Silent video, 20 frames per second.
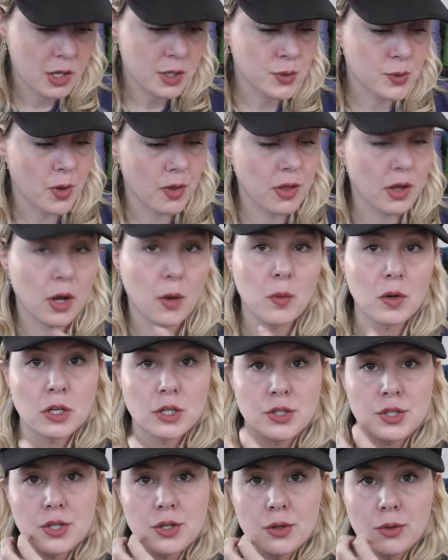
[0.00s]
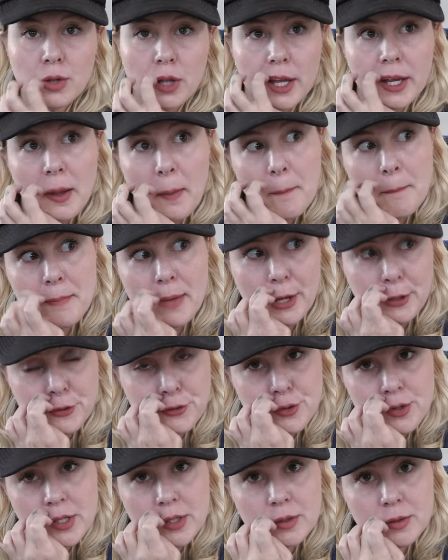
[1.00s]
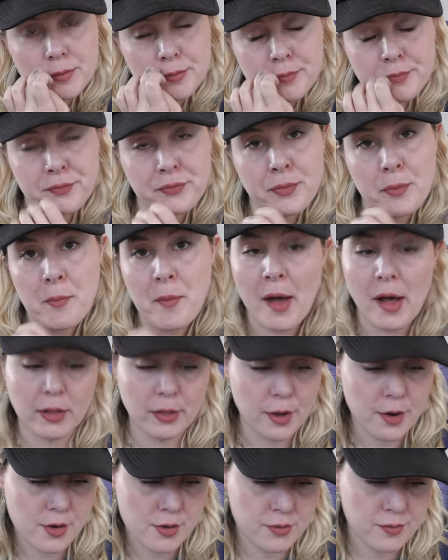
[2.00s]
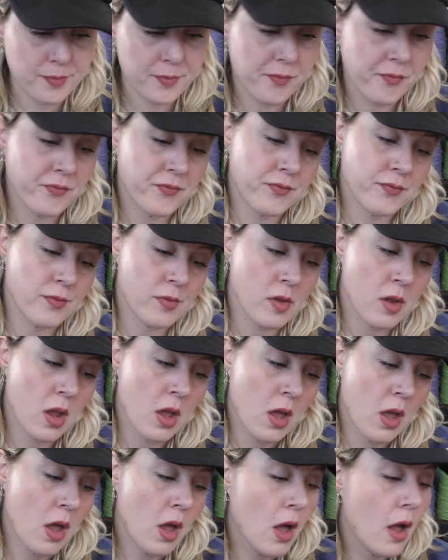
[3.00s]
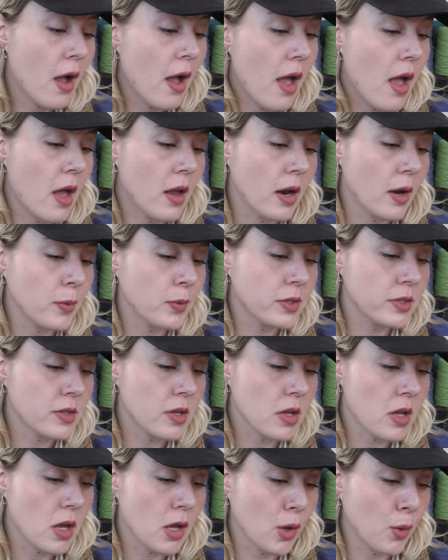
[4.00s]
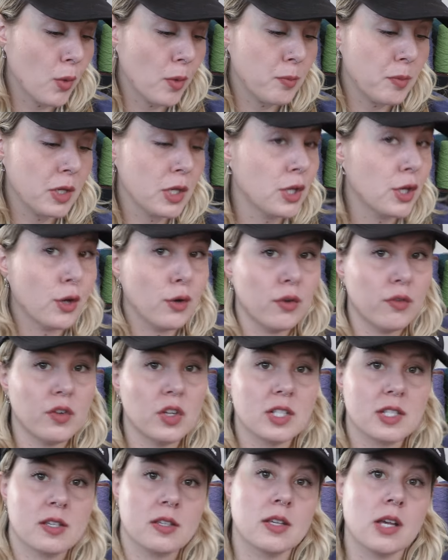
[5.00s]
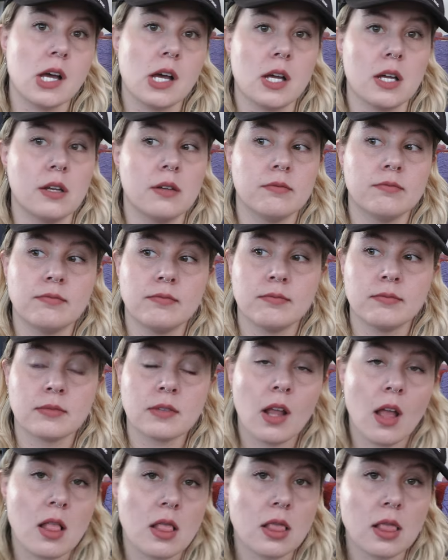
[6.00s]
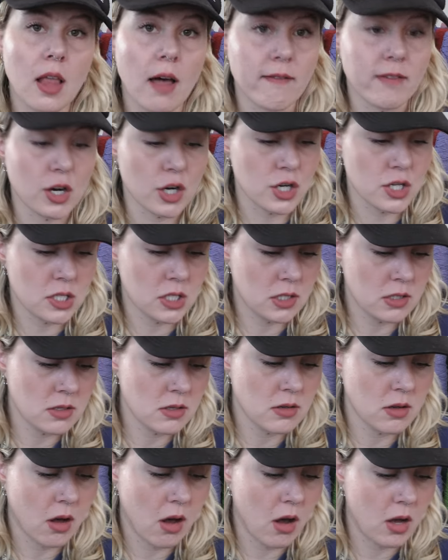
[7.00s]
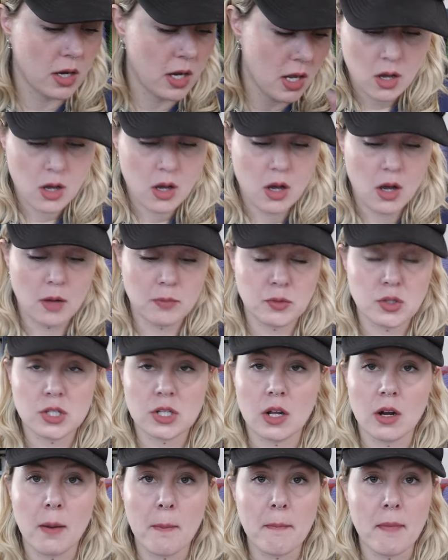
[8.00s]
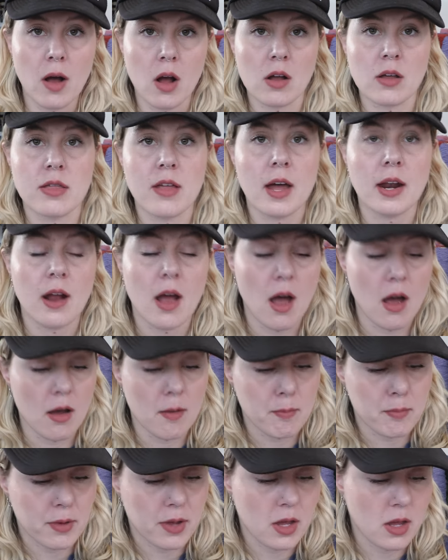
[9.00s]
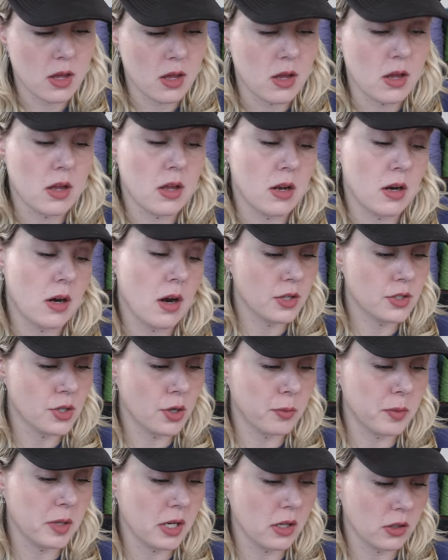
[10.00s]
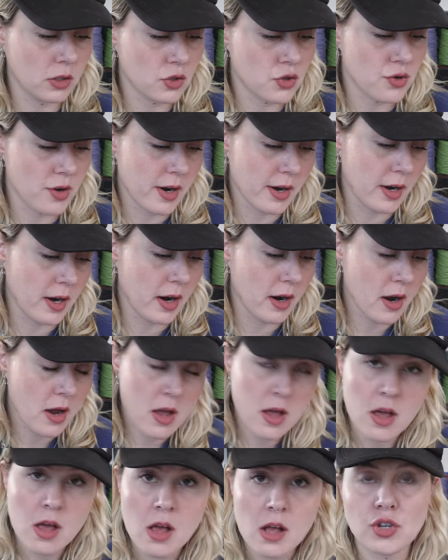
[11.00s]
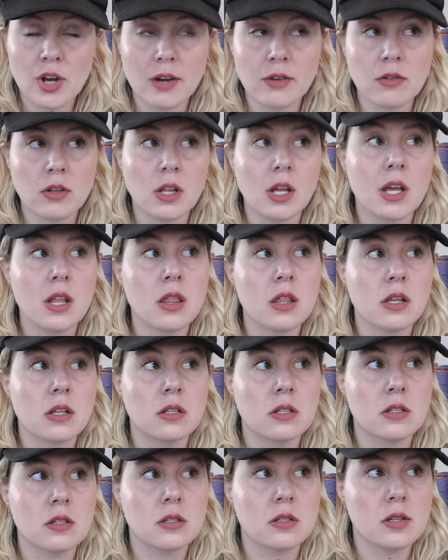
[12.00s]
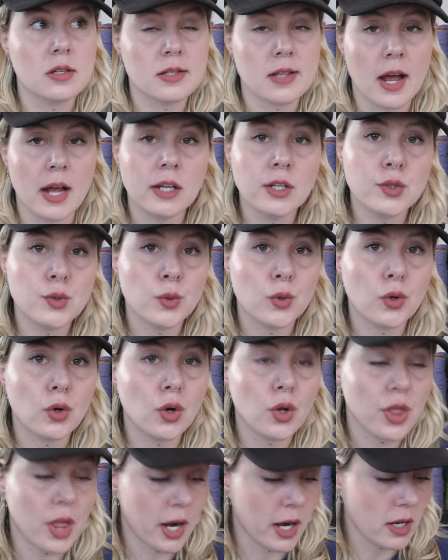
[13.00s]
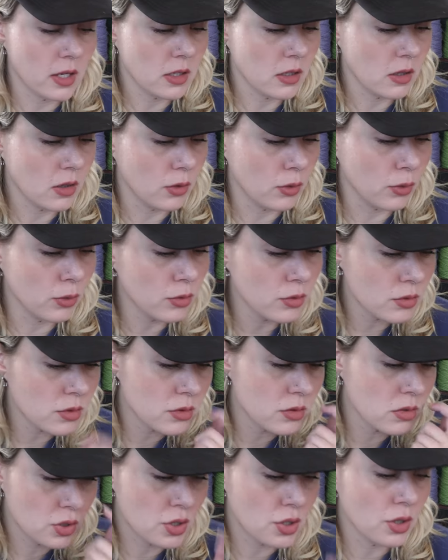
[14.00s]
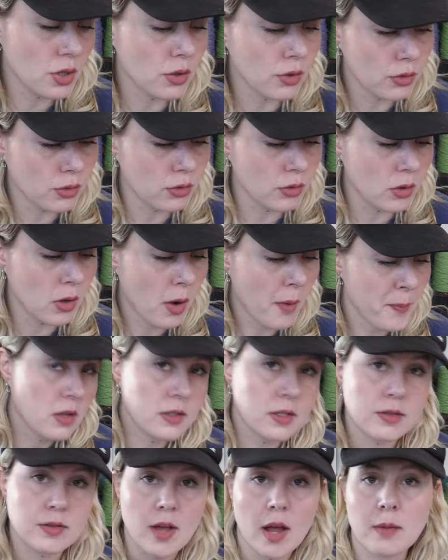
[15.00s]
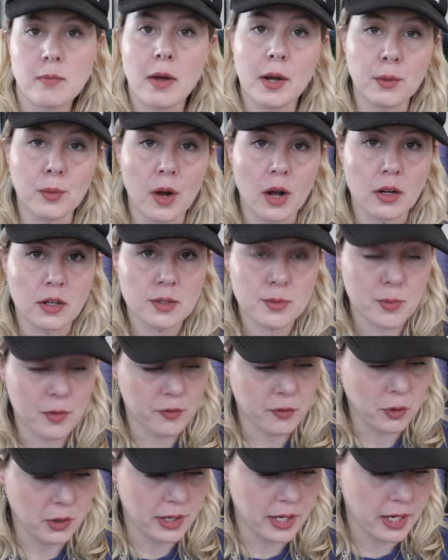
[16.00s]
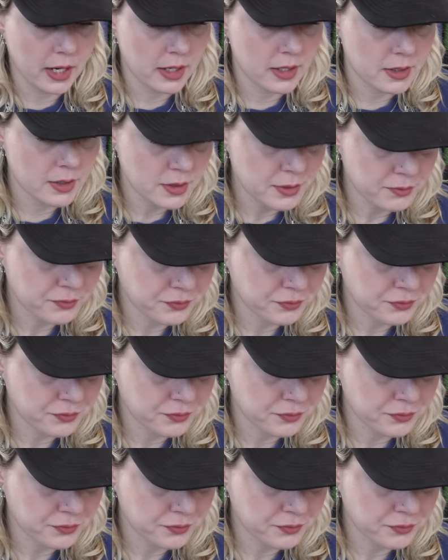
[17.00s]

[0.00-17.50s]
So I think I want to do like a bedroom pillow and I was thinking it would be cute if it said lovers on it. I'm just gonna mock that up in Adobe Illustrator. Generally the design tool that I use to design my rugs beforehand.